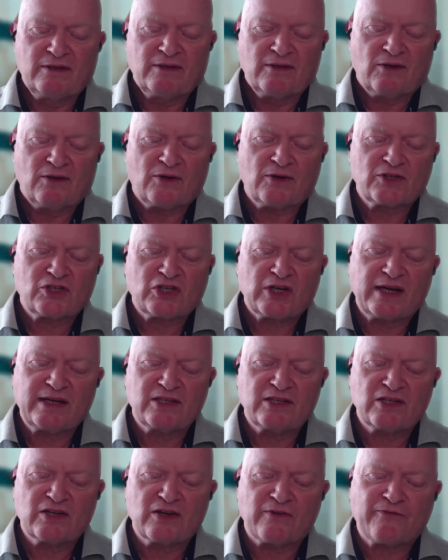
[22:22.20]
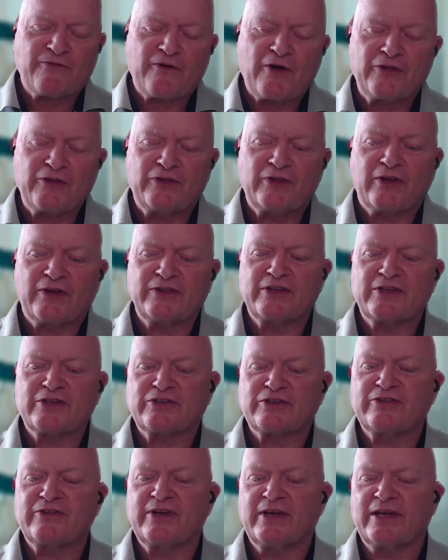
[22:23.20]
or changing a font on the
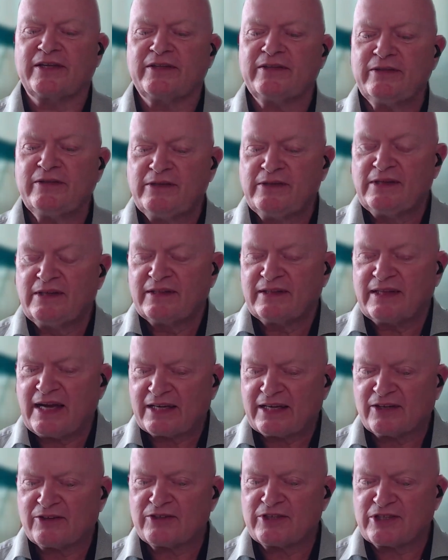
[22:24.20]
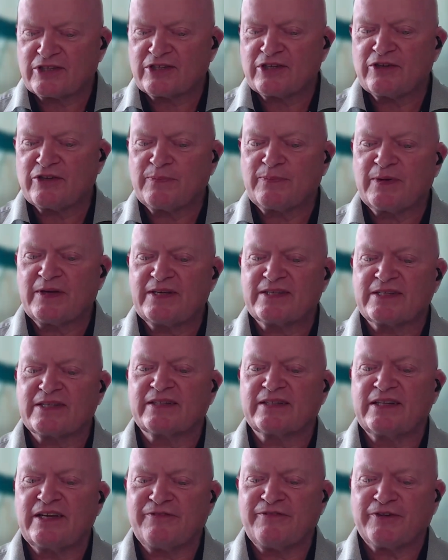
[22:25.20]
screen, that could still be
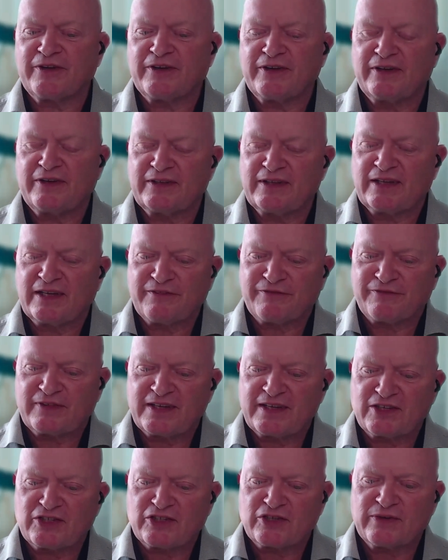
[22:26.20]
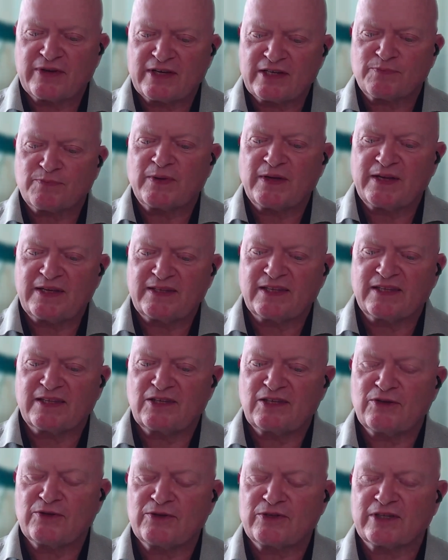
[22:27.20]
significant if the issue has been that the
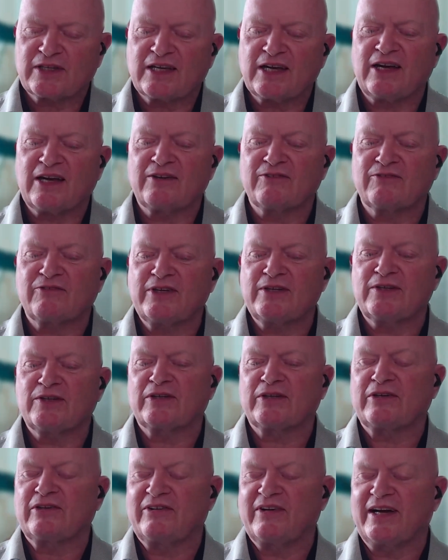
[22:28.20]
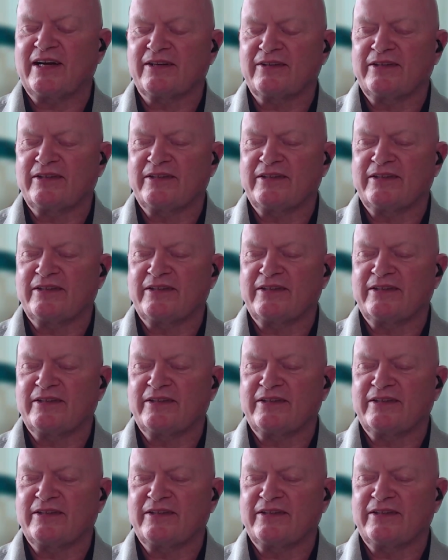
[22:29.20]
user can't read it correctly.